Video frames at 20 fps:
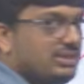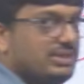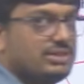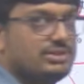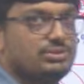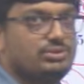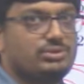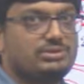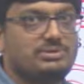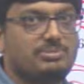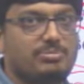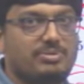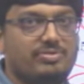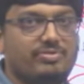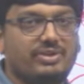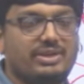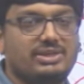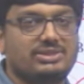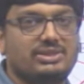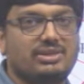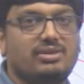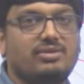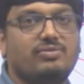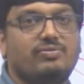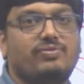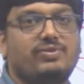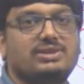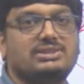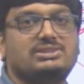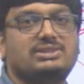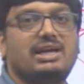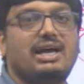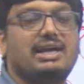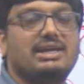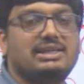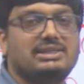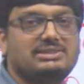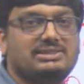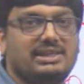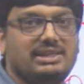there is no simplification. First
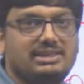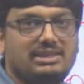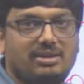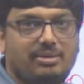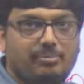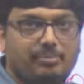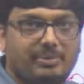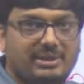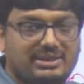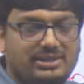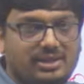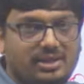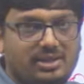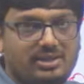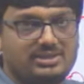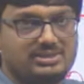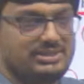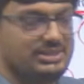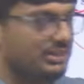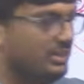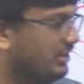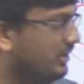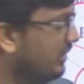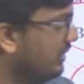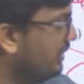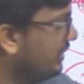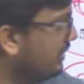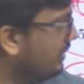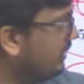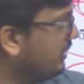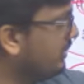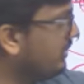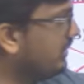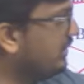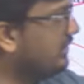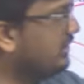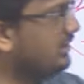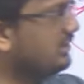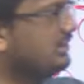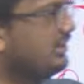understand the methodology.
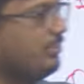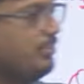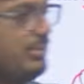This is the